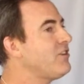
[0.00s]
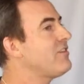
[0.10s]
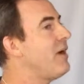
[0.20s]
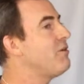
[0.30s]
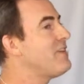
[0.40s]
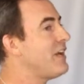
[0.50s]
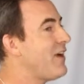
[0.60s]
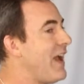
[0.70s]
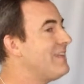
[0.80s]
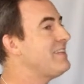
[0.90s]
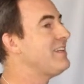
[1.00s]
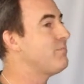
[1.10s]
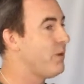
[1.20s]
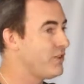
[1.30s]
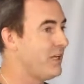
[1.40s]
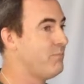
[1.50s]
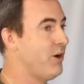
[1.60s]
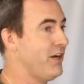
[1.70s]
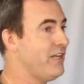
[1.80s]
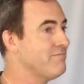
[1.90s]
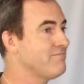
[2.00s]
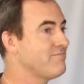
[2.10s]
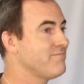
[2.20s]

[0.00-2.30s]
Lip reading: because I was at her 18th birthday party.